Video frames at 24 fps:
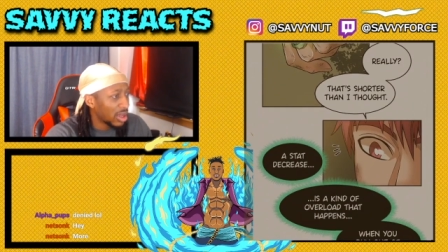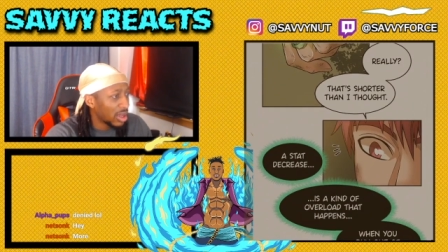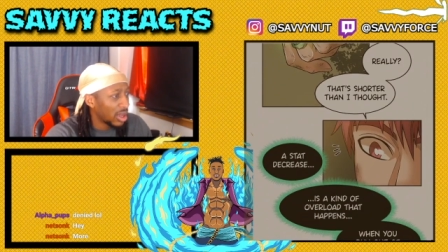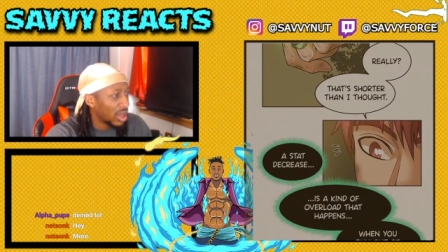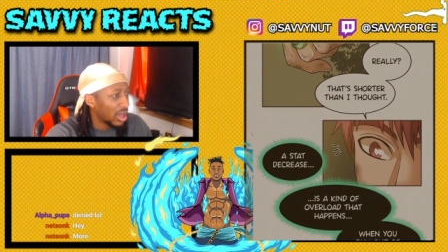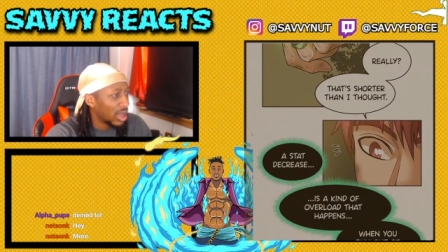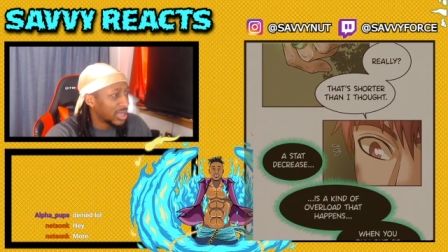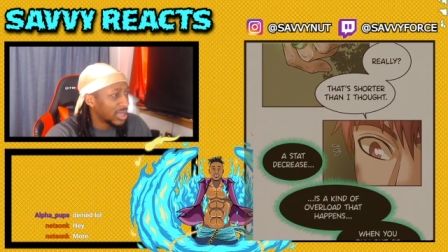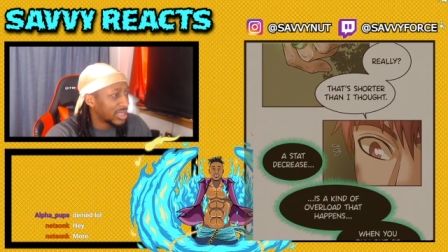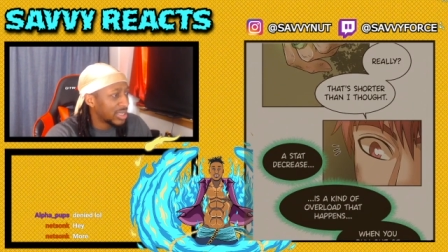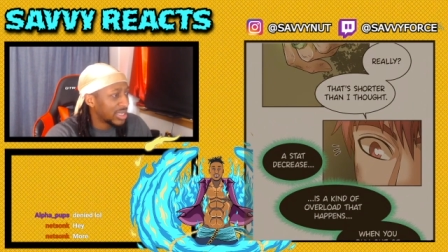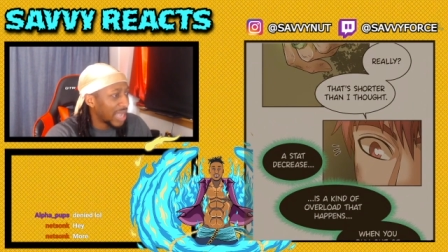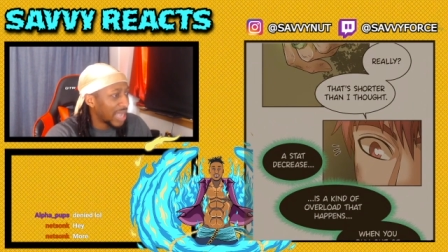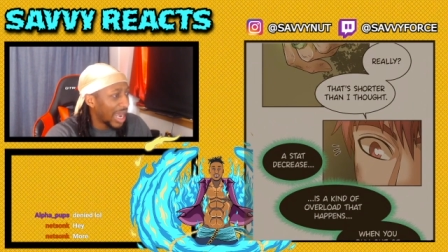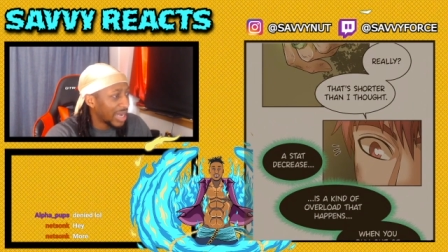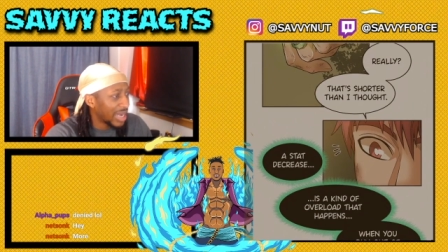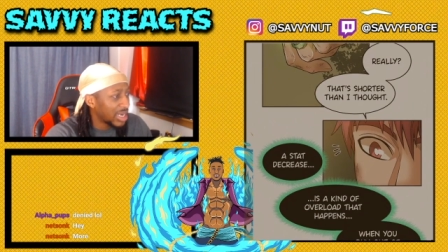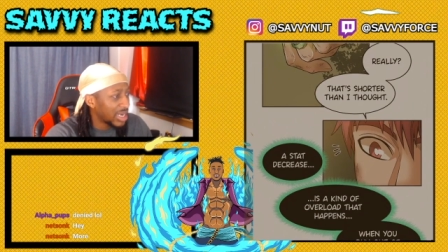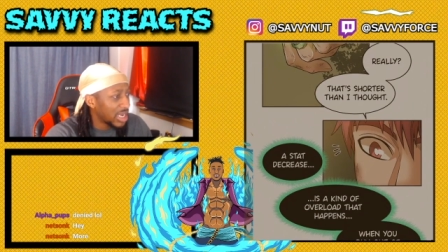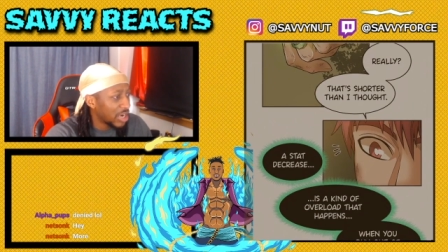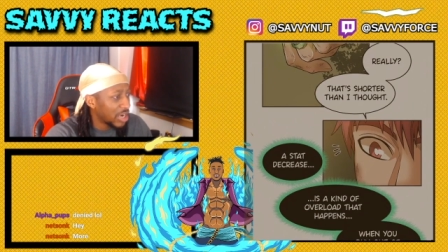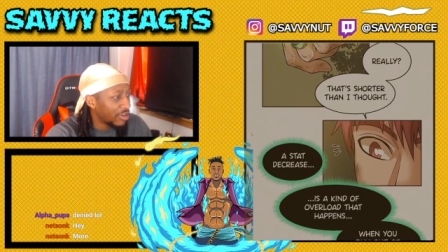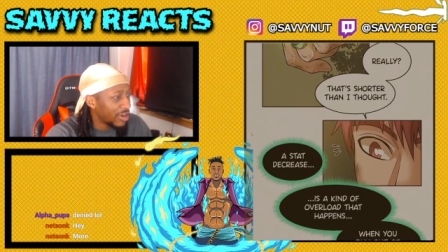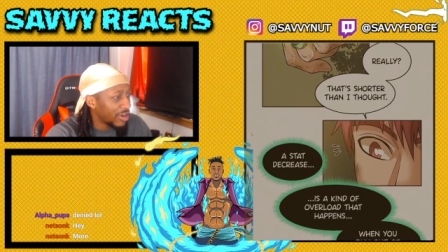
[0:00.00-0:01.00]
A stat
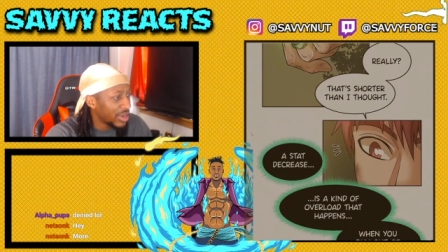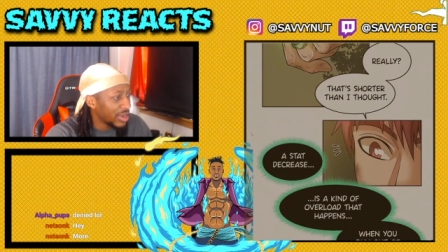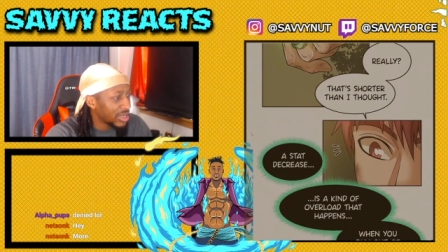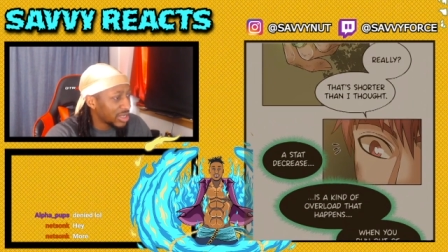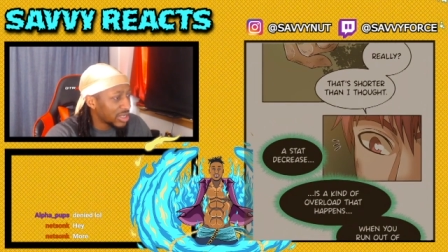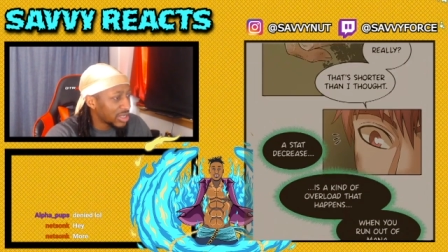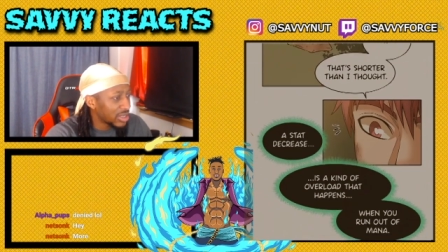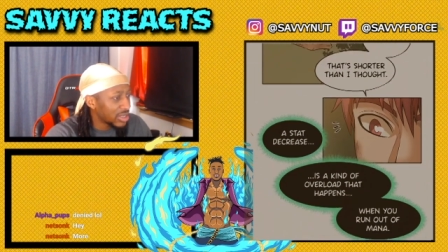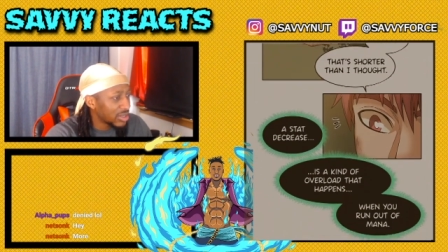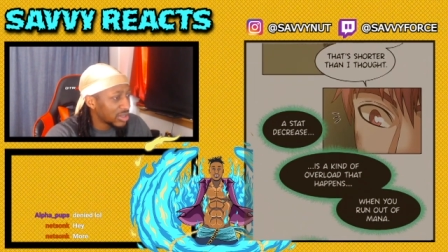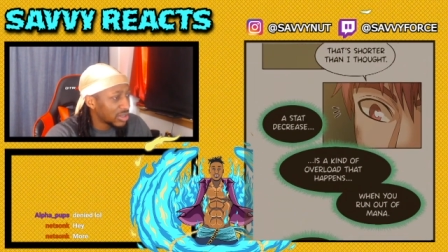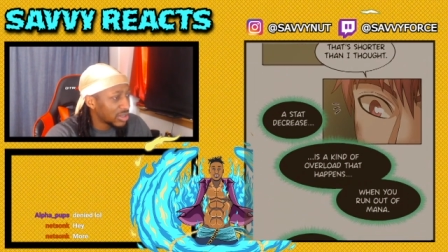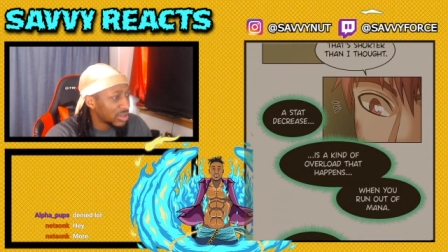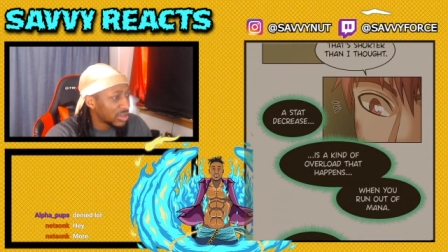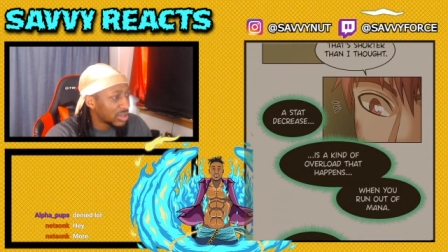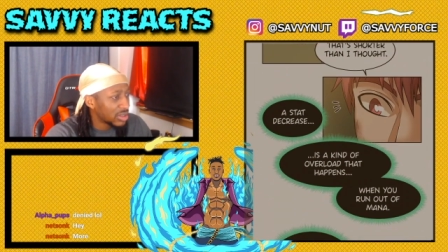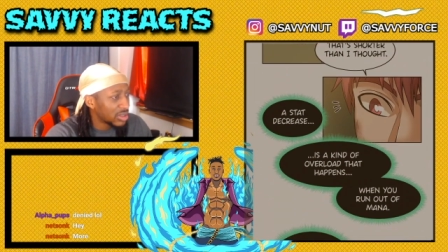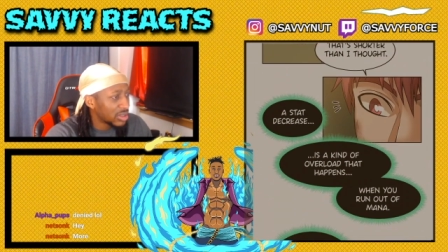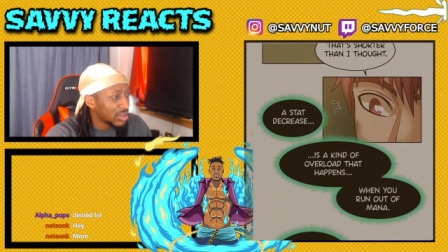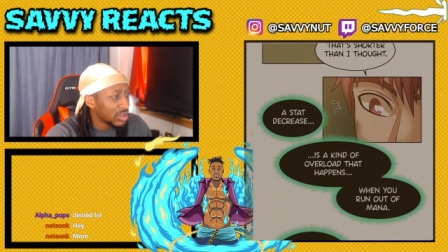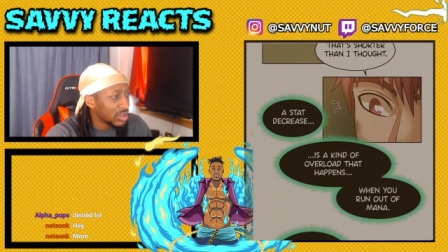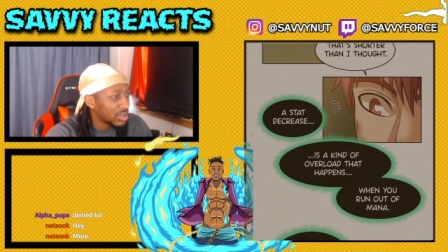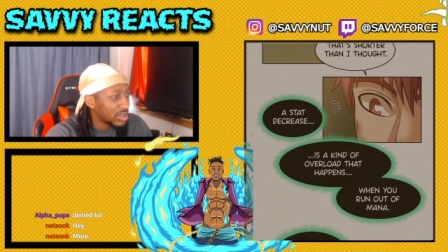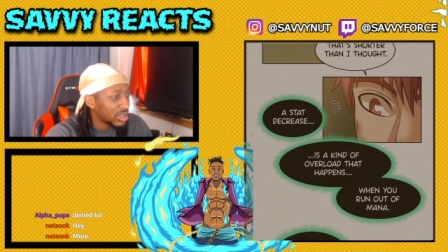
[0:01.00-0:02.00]
decrease
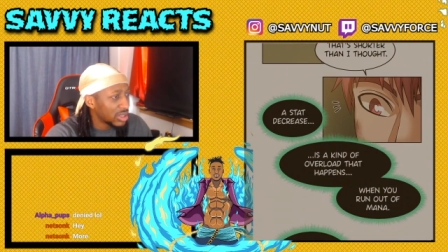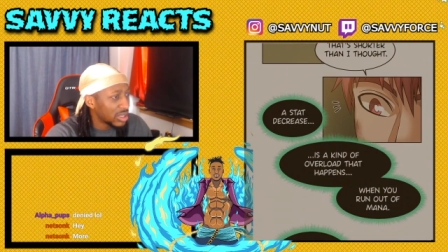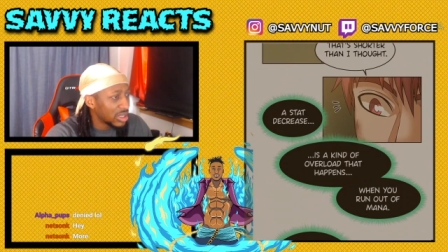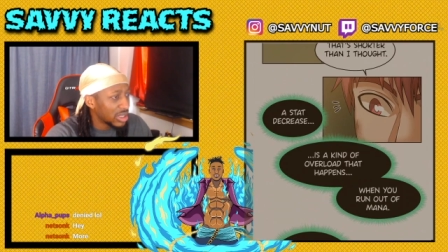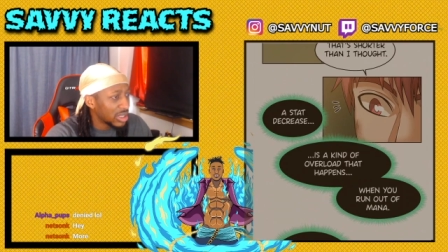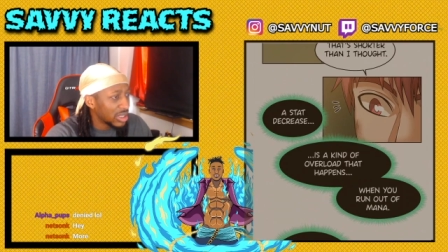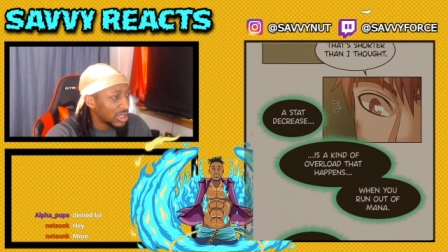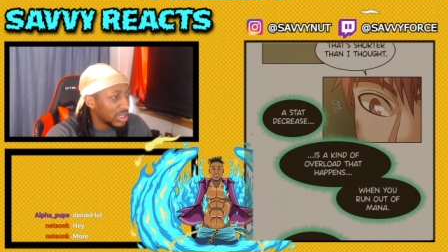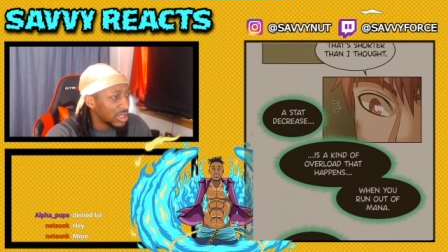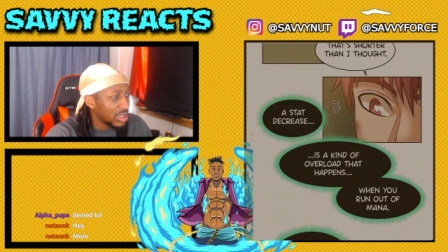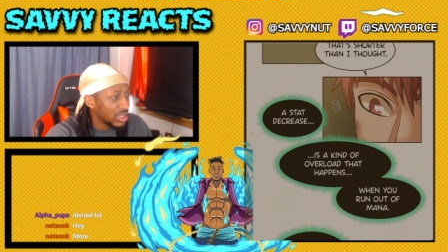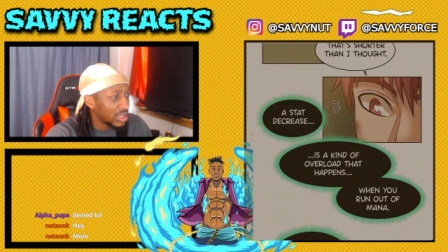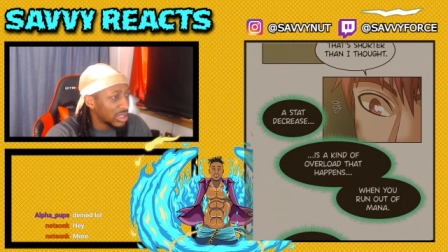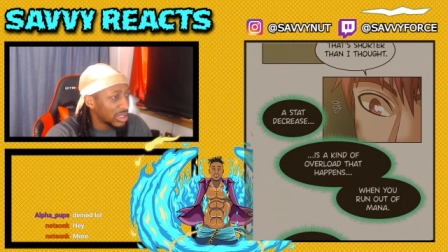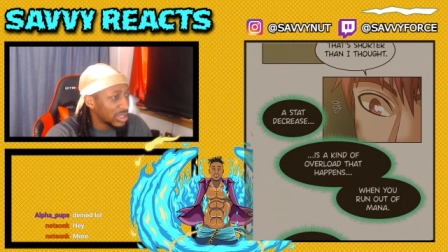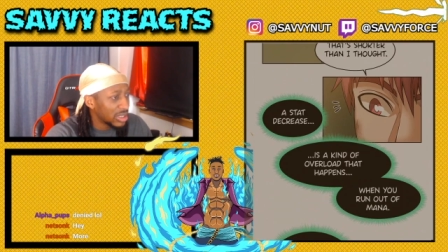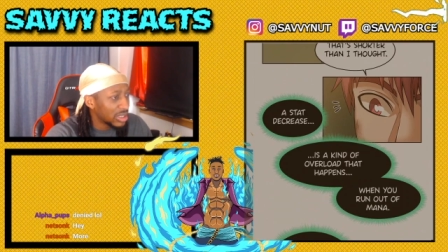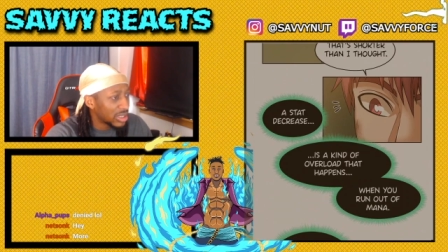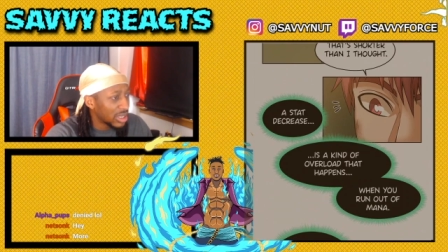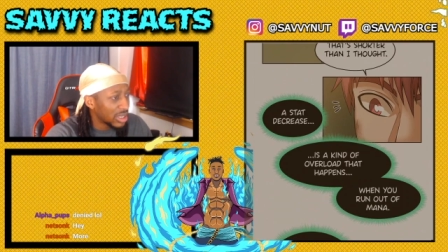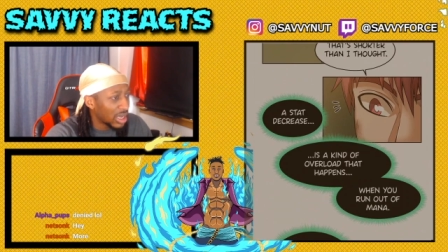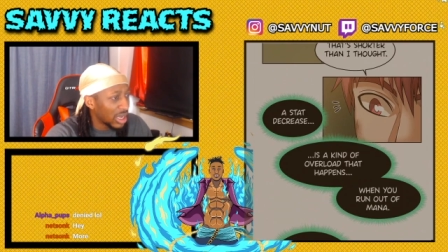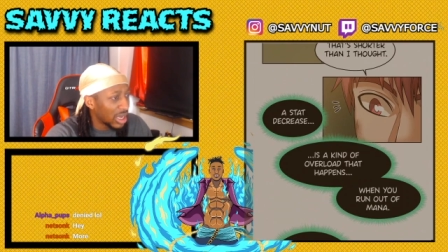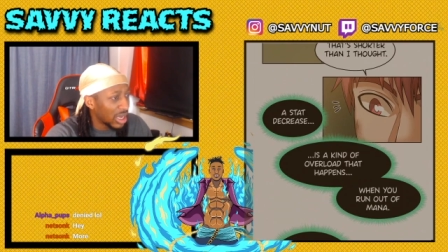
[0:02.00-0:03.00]

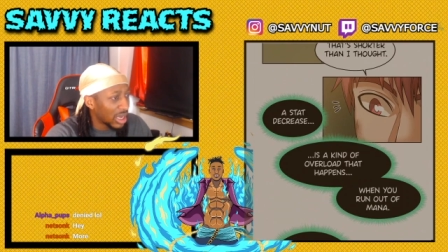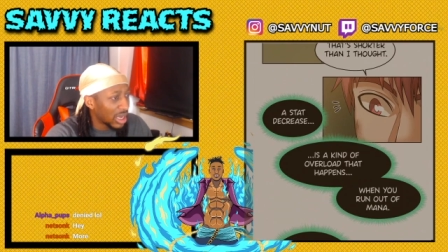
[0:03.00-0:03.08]
is